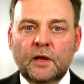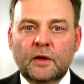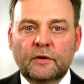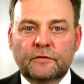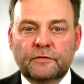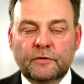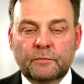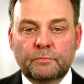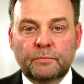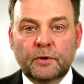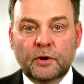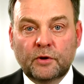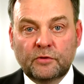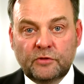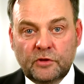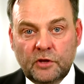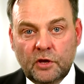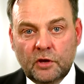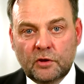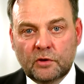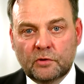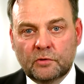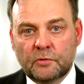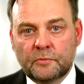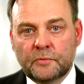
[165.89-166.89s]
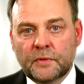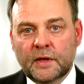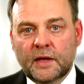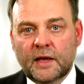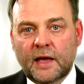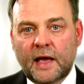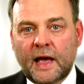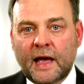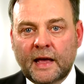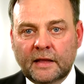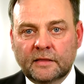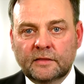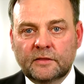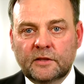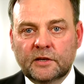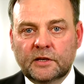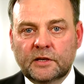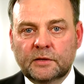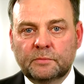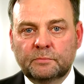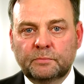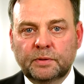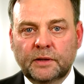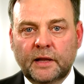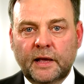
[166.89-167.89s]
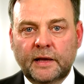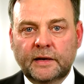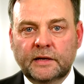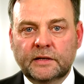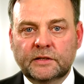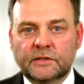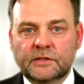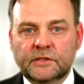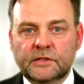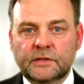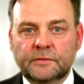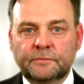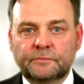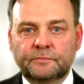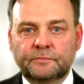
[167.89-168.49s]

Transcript: from both you and the complainant.